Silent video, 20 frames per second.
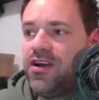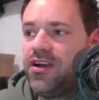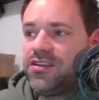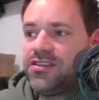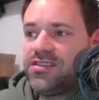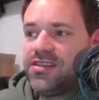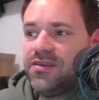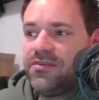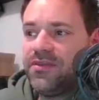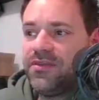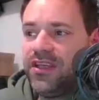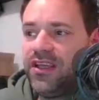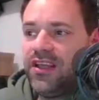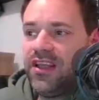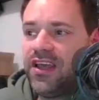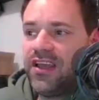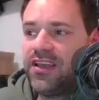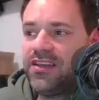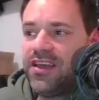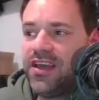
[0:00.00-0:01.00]
I got something
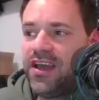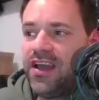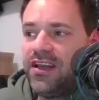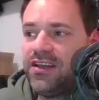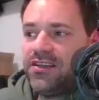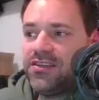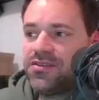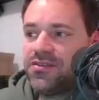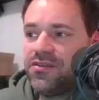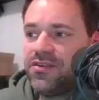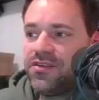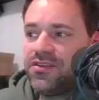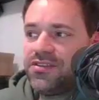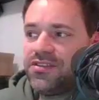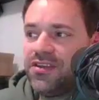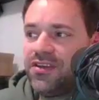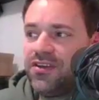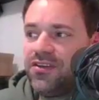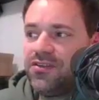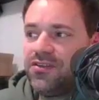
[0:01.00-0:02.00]
like that, so
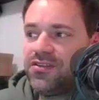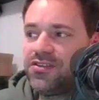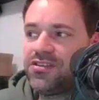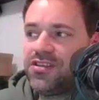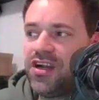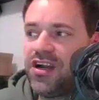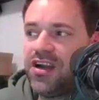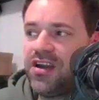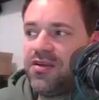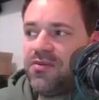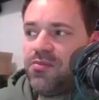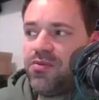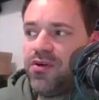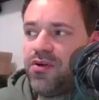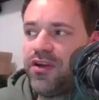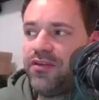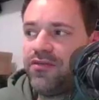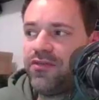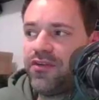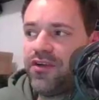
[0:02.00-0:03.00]
it's a good starting
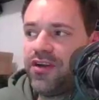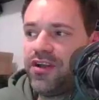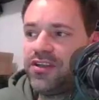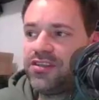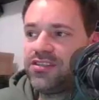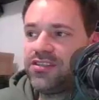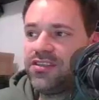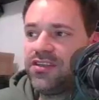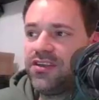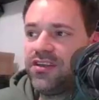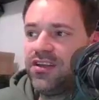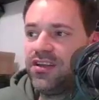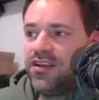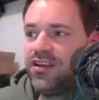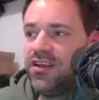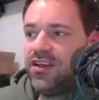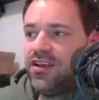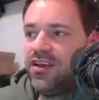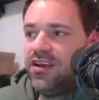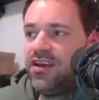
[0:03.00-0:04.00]
point for us.
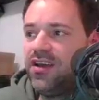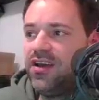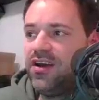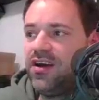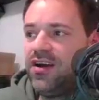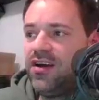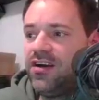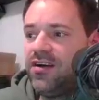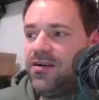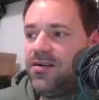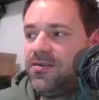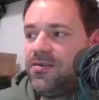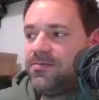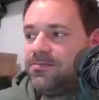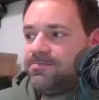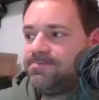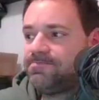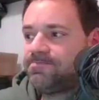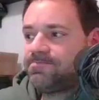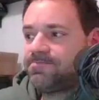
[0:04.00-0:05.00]

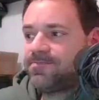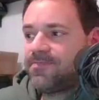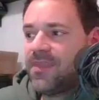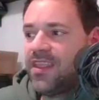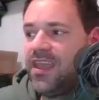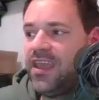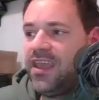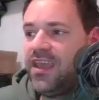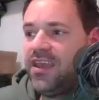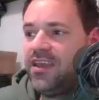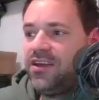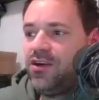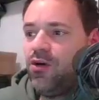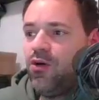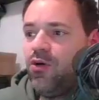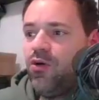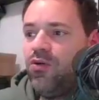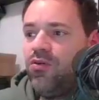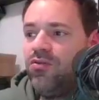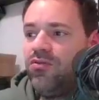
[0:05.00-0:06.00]
Um, and
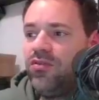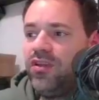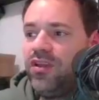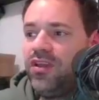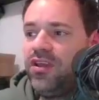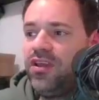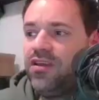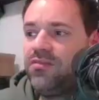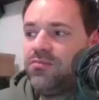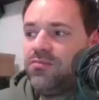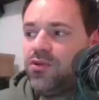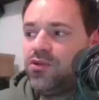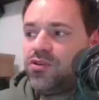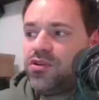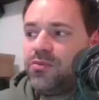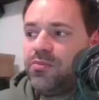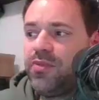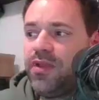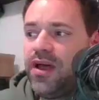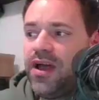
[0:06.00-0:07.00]
only
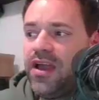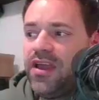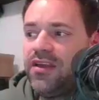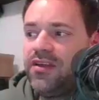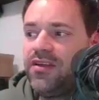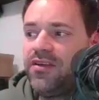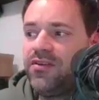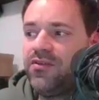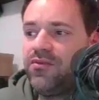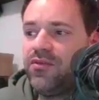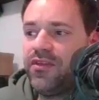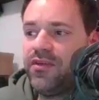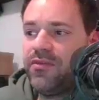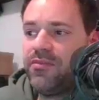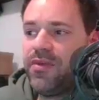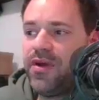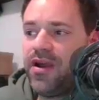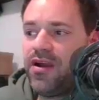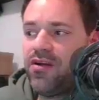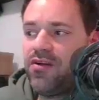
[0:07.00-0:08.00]
multiply with a
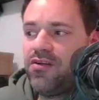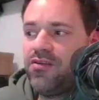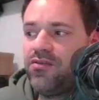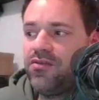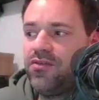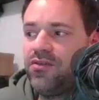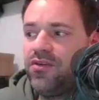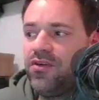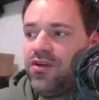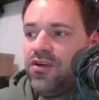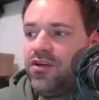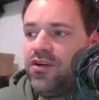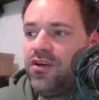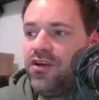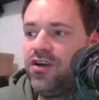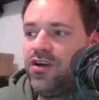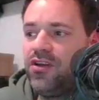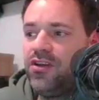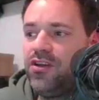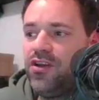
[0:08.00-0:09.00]
barrel,
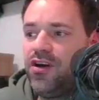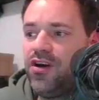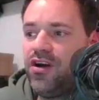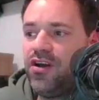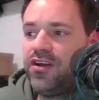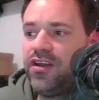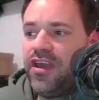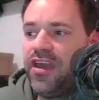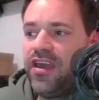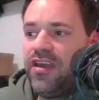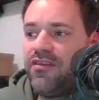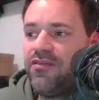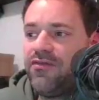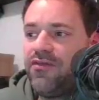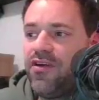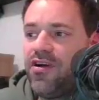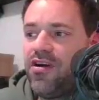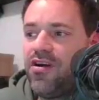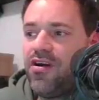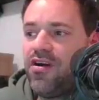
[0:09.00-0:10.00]
not A
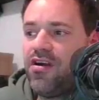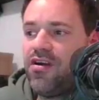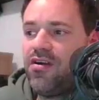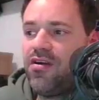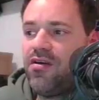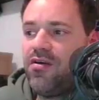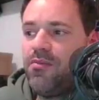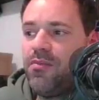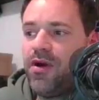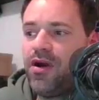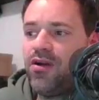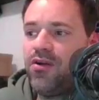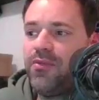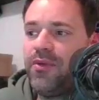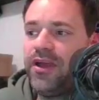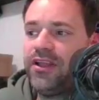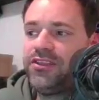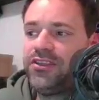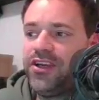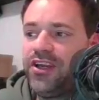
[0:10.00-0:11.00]
F R,
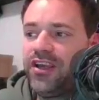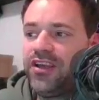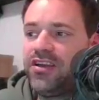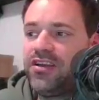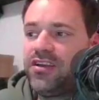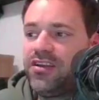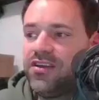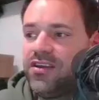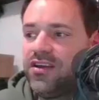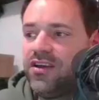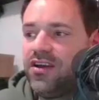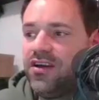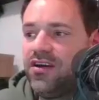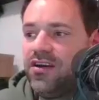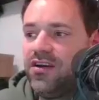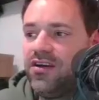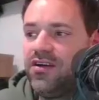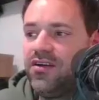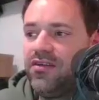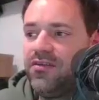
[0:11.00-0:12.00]
barometric
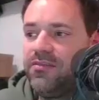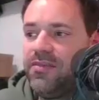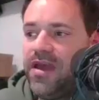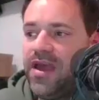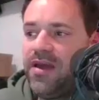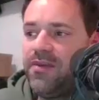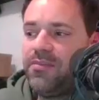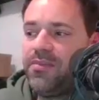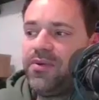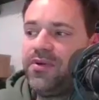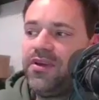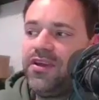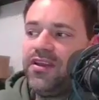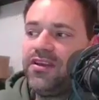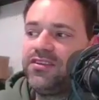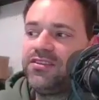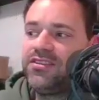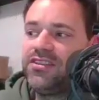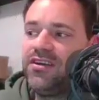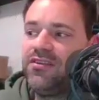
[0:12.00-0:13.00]
uh, map
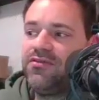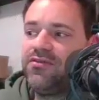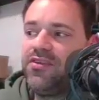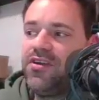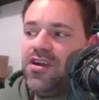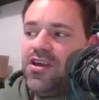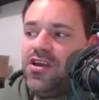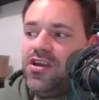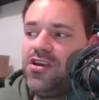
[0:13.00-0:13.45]
and stuff.